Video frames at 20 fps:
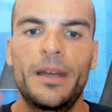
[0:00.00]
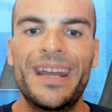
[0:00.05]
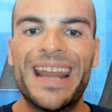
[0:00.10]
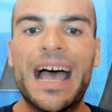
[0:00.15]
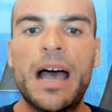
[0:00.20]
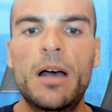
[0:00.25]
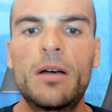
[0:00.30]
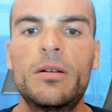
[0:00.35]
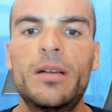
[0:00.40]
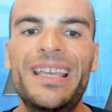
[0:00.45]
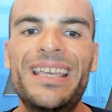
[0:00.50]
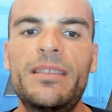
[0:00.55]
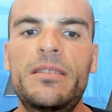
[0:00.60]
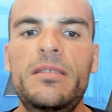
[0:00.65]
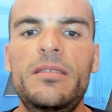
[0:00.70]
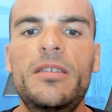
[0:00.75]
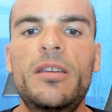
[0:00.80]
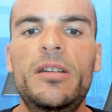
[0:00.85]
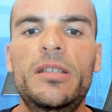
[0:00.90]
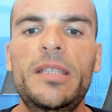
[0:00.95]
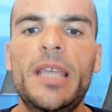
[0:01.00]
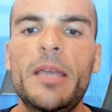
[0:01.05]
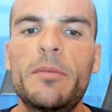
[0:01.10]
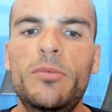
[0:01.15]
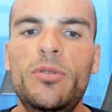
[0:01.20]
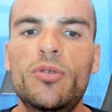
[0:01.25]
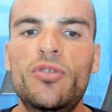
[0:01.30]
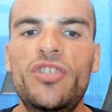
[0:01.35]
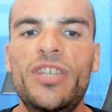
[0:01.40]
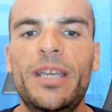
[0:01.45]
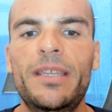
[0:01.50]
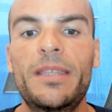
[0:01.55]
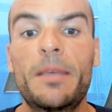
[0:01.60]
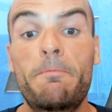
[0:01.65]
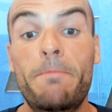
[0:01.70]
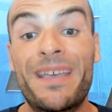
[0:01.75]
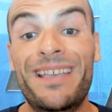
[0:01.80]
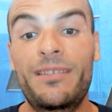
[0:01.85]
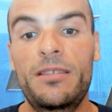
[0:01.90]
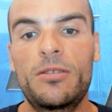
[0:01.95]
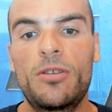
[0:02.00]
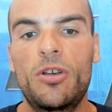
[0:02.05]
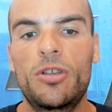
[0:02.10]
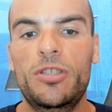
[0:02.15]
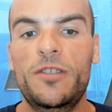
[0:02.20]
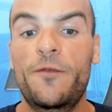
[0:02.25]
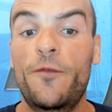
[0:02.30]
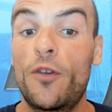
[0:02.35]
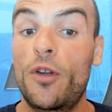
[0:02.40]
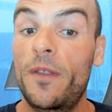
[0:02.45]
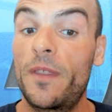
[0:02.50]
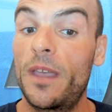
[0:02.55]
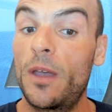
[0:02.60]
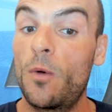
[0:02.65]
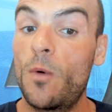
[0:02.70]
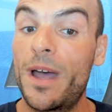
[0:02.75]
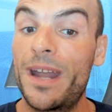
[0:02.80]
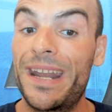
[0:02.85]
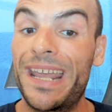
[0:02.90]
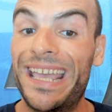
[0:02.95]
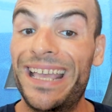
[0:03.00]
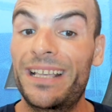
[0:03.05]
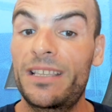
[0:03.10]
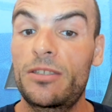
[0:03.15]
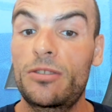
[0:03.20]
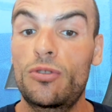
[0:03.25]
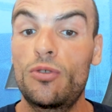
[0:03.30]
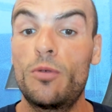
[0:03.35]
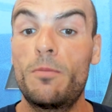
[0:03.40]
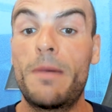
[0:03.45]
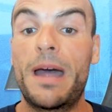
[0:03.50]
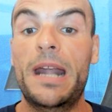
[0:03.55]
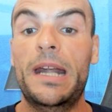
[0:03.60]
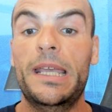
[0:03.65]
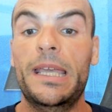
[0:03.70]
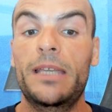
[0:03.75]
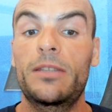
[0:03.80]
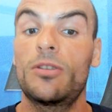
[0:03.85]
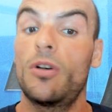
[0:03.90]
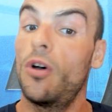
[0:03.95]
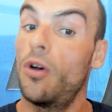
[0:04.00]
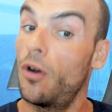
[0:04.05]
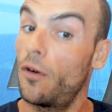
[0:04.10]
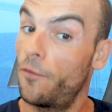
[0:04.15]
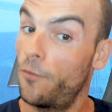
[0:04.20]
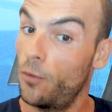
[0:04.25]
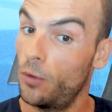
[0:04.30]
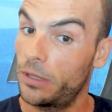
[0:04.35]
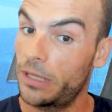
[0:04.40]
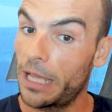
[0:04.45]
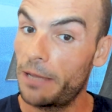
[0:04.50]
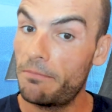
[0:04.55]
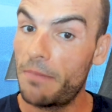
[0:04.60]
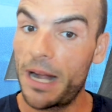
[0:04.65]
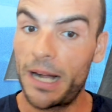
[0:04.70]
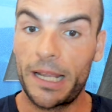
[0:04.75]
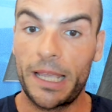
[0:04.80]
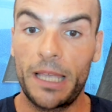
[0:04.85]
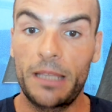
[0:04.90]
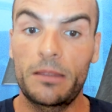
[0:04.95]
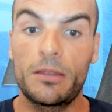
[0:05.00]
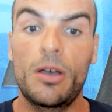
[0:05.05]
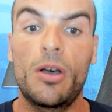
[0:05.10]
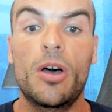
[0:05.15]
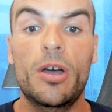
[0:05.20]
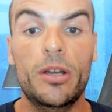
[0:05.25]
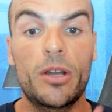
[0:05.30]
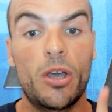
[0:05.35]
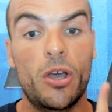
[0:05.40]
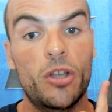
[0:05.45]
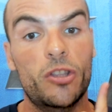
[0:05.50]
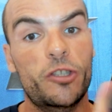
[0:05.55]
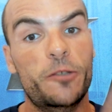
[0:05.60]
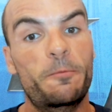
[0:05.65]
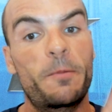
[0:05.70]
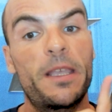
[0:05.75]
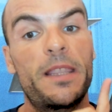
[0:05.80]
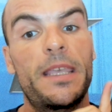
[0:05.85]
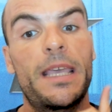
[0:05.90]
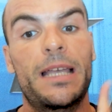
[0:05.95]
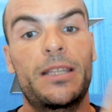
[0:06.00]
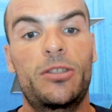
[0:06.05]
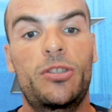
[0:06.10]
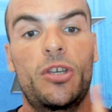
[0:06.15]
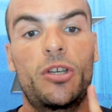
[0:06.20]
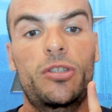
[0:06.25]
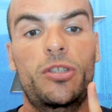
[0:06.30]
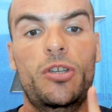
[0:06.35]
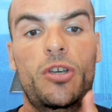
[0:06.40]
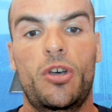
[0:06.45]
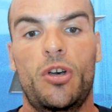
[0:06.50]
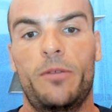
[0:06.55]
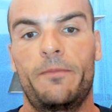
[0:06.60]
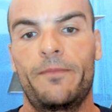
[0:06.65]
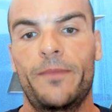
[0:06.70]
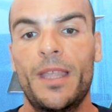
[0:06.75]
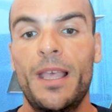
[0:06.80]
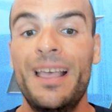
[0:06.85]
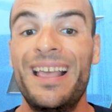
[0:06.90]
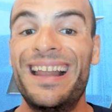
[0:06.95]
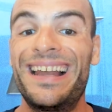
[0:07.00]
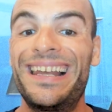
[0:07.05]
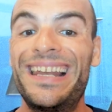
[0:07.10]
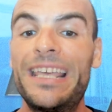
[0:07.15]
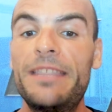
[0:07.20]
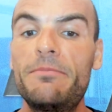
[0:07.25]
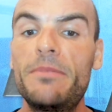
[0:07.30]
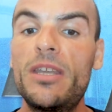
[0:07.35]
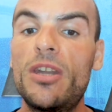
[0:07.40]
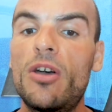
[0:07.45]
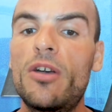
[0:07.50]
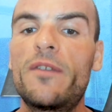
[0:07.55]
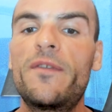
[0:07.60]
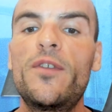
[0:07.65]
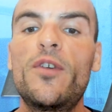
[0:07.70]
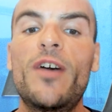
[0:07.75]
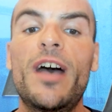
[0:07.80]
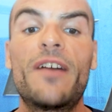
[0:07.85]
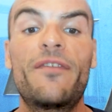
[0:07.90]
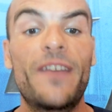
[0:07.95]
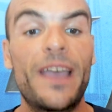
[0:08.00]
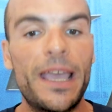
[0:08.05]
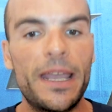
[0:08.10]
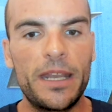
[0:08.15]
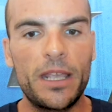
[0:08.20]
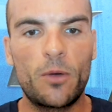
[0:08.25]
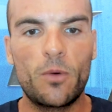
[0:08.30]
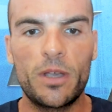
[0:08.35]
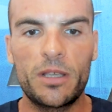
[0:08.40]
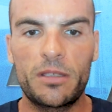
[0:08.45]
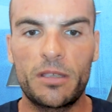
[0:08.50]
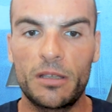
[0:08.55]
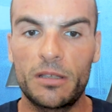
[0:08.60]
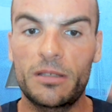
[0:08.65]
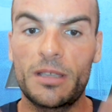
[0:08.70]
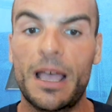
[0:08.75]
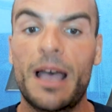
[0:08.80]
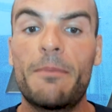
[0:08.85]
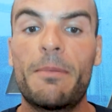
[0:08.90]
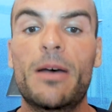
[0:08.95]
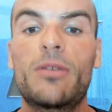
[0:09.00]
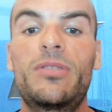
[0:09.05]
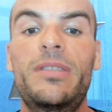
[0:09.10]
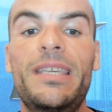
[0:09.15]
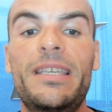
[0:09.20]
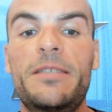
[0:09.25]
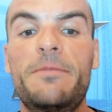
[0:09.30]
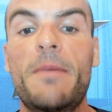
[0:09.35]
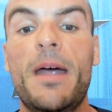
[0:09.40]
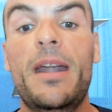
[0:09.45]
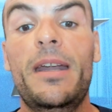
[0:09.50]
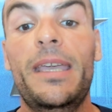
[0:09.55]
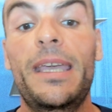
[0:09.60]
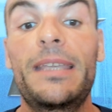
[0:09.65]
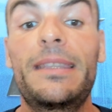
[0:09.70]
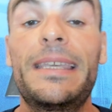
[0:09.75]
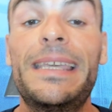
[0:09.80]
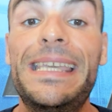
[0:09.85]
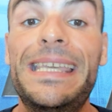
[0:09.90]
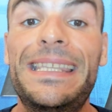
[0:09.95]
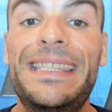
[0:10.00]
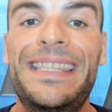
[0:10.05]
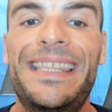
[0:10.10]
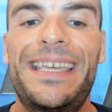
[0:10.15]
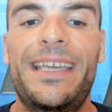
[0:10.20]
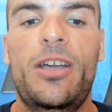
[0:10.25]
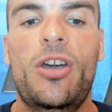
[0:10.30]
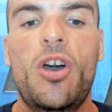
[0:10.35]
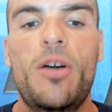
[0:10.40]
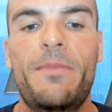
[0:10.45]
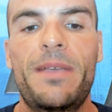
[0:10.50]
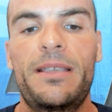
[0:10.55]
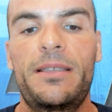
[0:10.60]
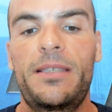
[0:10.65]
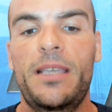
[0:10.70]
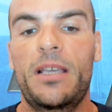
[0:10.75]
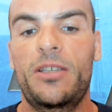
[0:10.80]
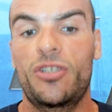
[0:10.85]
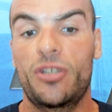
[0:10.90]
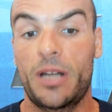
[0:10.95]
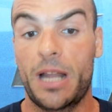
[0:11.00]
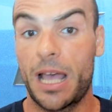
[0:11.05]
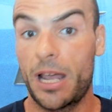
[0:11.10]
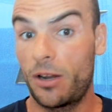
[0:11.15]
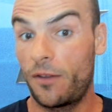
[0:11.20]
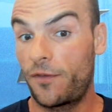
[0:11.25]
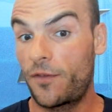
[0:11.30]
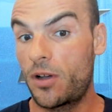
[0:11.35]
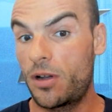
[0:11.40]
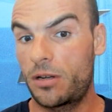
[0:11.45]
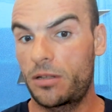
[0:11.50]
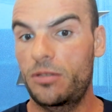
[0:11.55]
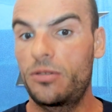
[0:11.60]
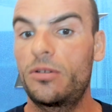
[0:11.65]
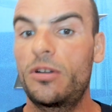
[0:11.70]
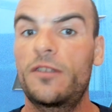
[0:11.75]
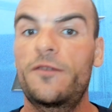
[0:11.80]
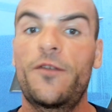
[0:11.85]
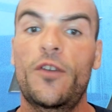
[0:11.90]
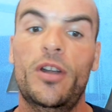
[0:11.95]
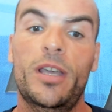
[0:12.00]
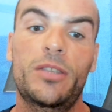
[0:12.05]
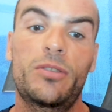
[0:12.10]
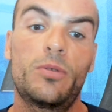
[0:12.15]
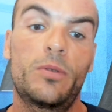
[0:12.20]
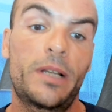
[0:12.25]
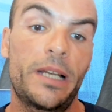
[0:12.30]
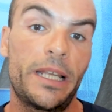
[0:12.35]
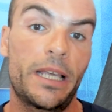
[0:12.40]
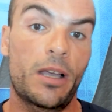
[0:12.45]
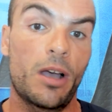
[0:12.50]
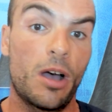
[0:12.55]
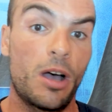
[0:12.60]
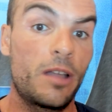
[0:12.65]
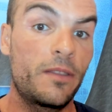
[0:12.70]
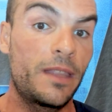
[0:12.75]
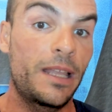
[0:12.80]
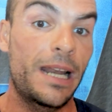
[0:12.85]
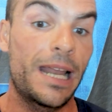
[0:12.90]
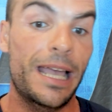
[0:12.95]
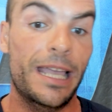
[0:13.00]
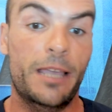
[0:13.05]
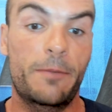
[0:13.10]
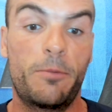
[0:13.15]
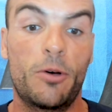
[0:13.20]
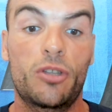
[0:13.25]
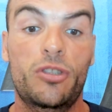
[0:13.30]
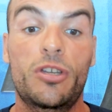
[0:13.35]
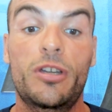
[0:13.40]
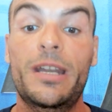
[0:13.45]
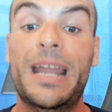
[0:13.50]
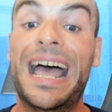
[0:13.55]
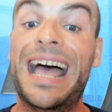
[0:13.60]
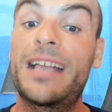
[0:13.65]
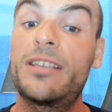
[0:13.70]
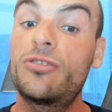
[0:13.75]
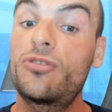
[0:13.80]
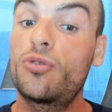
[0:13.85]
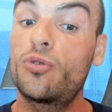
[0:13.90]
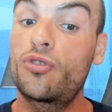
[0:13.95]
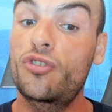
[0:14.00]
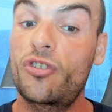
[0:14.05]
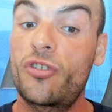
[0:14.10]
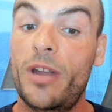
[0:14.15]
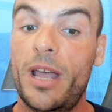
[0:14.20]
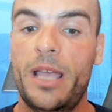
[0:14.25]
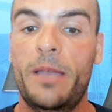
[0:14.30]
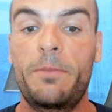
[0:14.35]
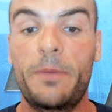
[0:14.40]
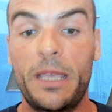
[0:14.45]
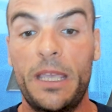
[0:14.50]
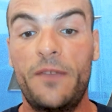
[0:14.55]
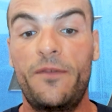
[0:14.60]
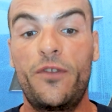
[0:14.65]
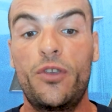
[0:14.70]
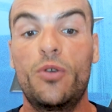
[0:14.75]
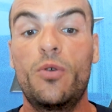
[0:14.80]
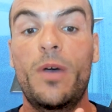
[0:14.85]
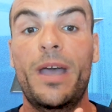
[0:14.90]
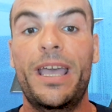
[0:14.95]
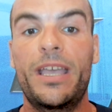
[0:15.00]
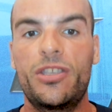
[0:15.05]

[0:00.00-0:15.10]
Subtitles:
Now it's your time to check the best odds for the 1x2 market or full-time market on oddspedia.com. Let me know if you have any questions about this market in the comment section, and of course do not forget to click on the like button and subscribe if you